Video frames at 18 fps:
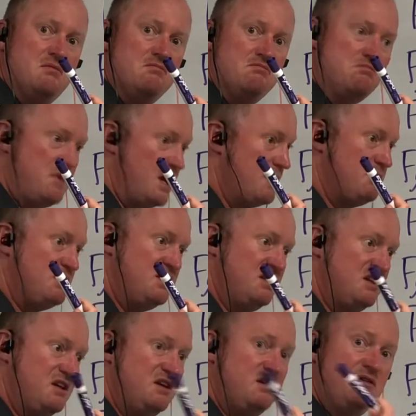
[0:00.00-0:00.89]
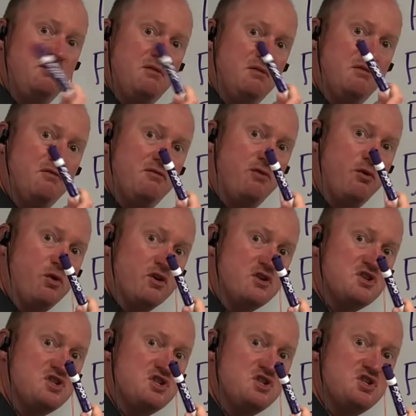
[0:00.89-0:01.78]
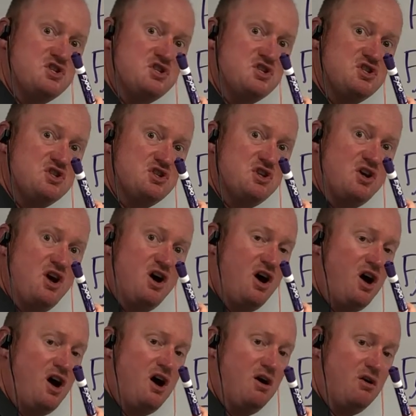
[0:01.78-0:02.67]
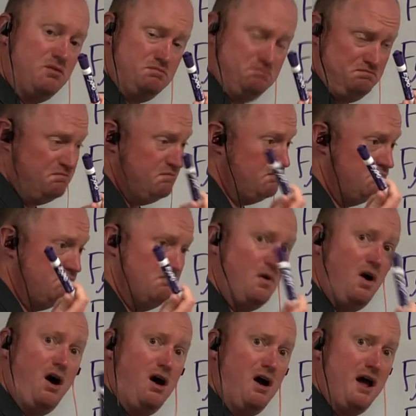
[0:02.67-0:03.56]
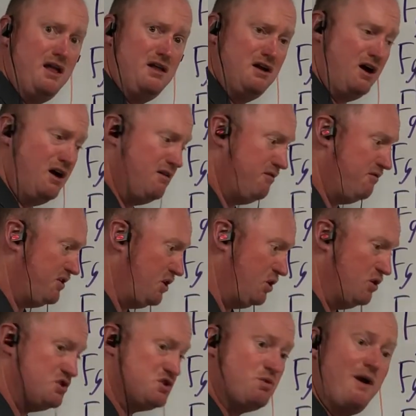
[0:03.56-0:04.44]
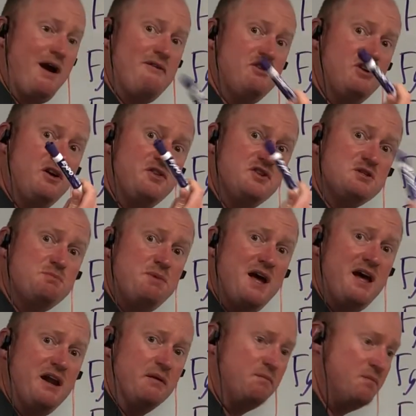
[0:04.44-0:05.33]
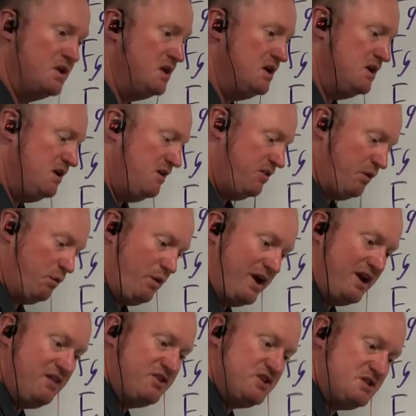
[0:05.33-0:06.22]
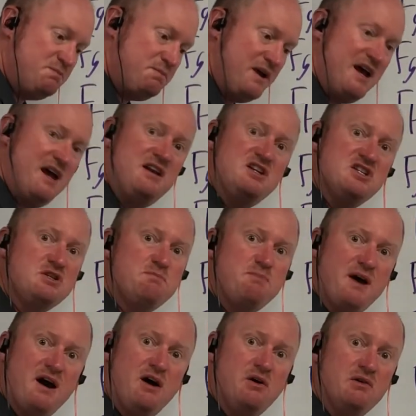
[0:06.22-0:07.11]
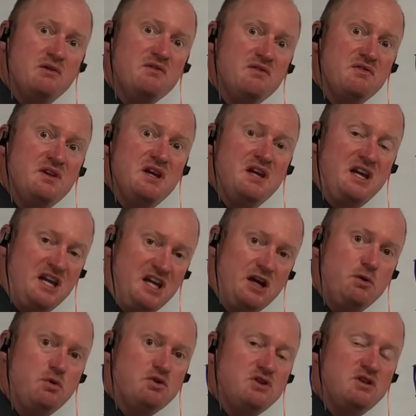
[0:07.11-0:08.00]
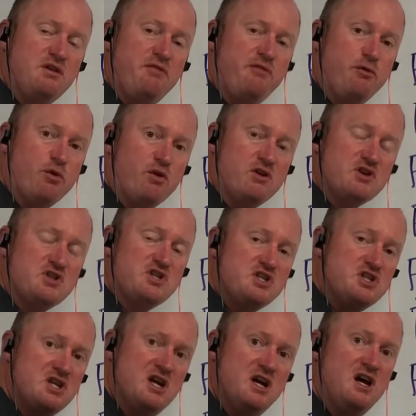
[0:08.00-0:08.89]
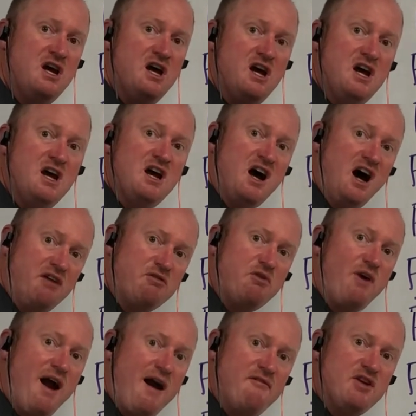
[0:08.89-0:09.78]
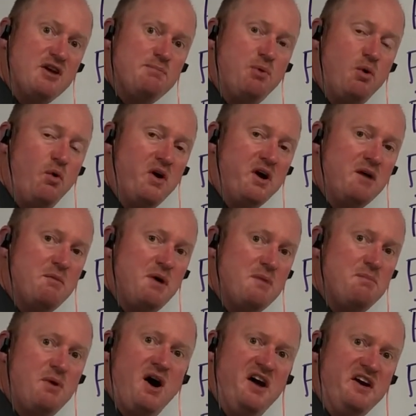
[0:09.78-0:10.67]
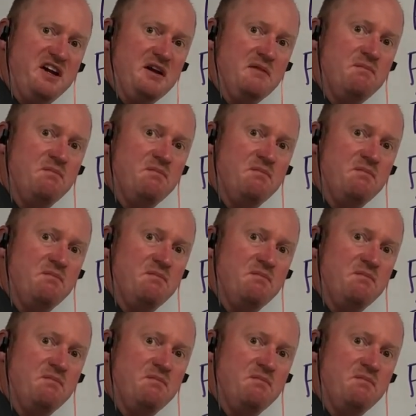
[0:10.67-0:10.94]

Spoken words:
maybe the force of the Earth's gravity on this pen. The weight of this pen is about equal to the force of gravity pulling on my body.